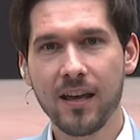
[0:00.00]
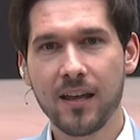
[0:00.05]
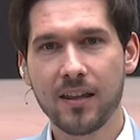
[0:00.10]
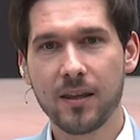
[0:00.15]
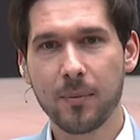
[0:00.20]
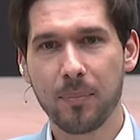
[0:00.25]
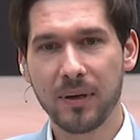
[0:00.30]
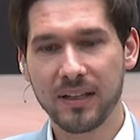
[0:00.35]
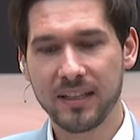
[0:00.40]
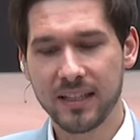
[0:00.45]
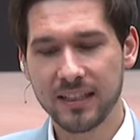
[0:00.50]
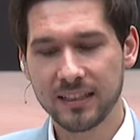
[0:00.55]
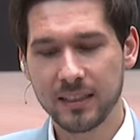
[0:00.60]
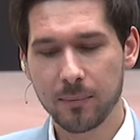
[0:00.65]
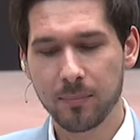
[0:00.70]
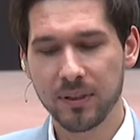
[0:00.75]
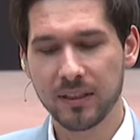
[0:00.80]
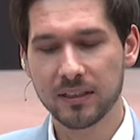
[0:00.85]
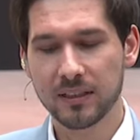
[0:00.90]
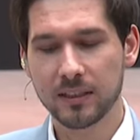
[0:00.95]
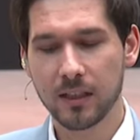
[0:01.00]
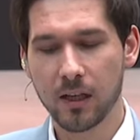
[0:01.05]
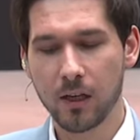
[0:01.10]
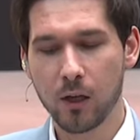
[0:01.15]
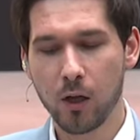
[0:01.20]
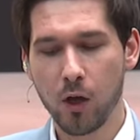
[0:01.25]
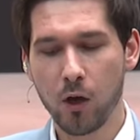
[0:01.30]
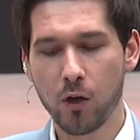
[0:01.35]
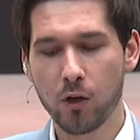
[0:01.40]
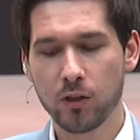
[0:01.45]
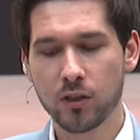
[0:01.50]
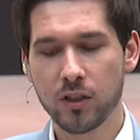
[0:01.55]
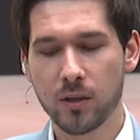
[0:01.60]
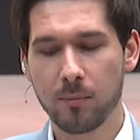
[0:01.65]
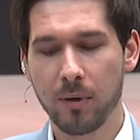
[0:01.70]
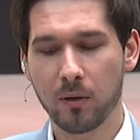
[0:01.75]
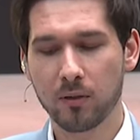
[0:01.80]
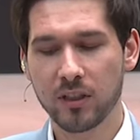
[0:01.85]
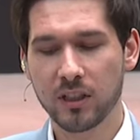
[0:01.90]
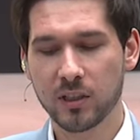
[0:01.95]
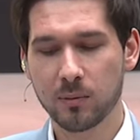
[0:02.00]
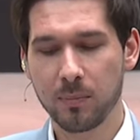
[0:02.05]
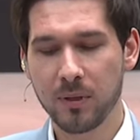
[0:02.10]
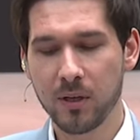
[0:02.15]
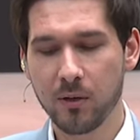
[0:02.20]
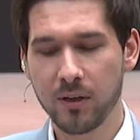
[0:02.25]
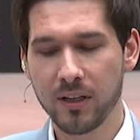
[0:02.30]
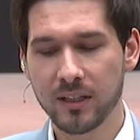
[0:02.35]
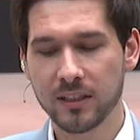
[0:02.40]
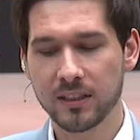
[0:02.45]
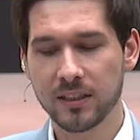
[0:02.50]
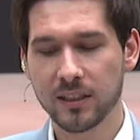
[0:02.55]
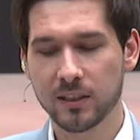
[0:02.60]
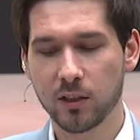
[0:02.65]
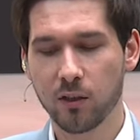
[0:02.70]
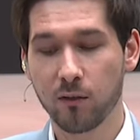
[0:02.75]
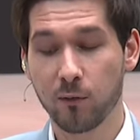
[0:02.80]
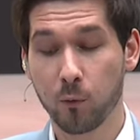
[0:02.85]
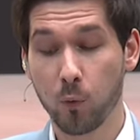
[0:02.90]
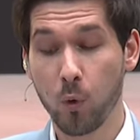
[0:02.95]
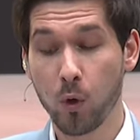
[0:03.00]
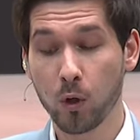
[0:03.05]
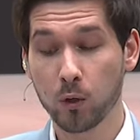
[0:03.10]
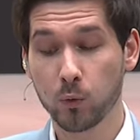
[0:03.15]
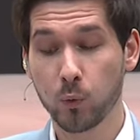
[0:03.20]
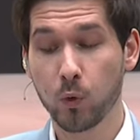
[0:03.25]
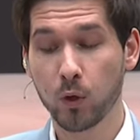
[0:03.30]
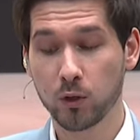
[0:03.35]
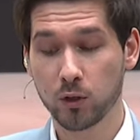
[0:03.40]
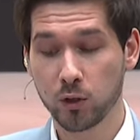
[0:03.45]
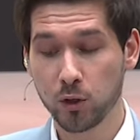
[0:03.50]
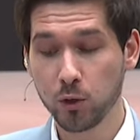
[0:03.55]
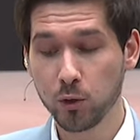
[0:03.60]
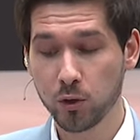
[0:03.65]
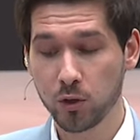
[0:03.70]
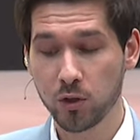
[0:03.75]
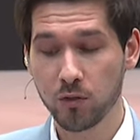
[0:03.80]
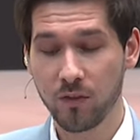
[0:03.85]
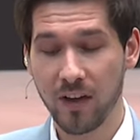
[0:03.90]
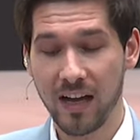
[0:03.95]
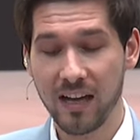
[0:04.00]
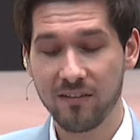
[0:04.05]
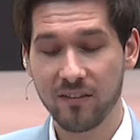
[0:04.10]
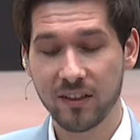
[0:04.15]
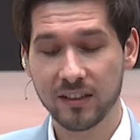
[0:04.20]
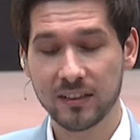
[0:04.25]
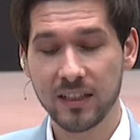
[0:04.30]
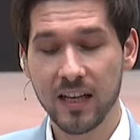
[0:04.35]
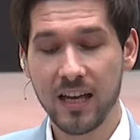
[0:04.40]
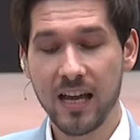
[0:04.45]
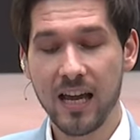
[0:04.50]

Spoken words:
the participants learned about experiences of World War II survivors